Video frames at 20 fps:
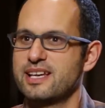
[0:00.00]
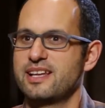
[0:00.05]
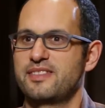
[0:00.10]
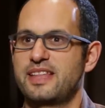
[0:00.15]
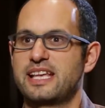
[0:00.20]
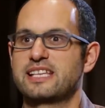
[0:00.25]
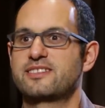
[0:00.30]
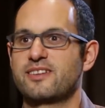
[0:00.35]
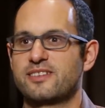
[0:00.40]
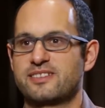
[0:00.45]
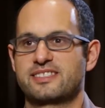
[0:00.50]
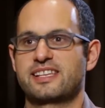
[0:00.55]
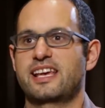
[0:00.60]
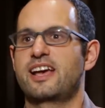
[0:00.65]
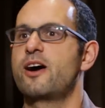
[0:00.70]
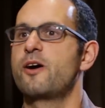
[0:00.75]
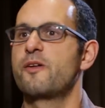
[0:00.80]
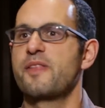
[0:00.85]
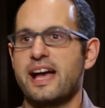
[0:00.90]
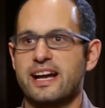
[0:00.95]
they start to say,
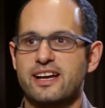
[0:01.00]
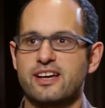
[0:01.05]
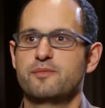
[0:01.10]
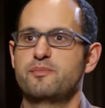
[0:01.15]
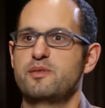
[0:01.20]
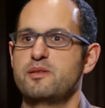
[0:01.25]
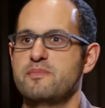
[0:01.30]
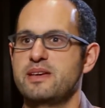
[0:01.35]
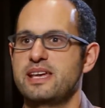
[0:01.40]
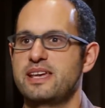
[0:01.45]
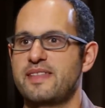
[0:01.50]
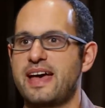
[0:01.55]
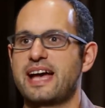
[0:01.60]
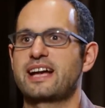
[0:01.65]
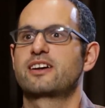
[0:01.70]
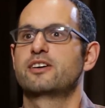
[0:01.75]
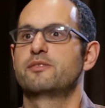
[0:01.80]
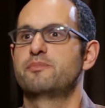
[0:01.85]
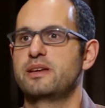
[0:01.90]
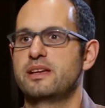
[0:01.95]
oh, that could be me, that
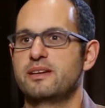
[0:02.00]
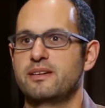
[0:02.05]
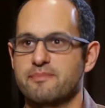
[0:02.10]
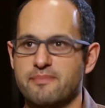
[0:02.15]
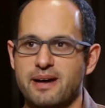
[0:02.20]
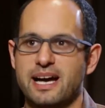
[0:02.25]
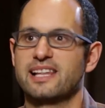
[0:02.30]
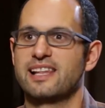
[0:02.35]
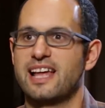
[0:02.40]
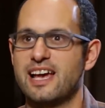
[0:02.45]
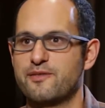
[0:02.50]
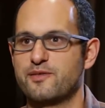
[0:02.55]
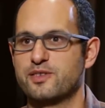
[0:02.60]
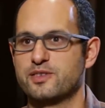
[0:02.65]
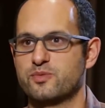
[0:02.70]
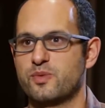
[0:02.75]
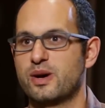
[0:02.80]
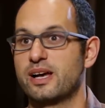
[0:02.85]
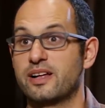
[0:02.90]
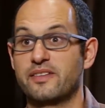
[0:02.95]
could be my life
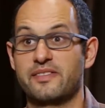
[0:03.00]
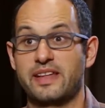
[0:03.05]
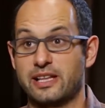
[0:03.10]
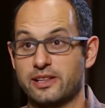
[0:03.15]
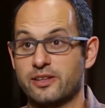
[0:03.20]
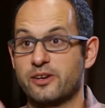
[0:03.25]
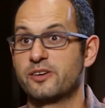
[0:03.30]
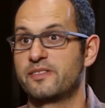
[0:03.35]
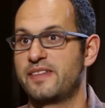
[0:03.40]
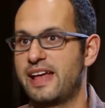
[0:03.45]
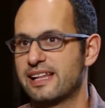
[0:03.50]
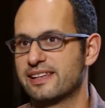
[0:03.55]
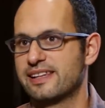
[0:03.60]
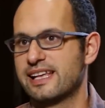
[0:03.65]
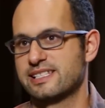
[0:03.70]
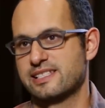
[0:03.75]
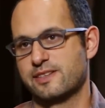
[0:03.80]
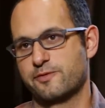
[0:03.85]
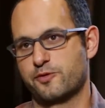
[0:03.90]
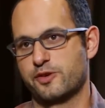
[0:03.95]
as well, and they learn that
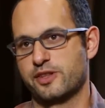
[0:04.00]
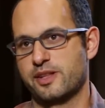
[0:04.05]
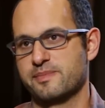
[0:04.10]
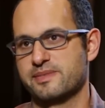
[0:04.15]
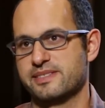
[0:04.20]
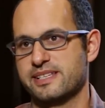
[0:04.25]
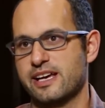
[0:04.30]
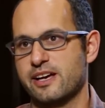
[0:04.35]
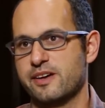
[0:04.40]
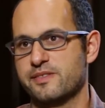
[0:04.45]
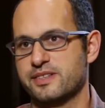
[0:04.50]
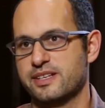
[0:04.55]
lesson for themselves.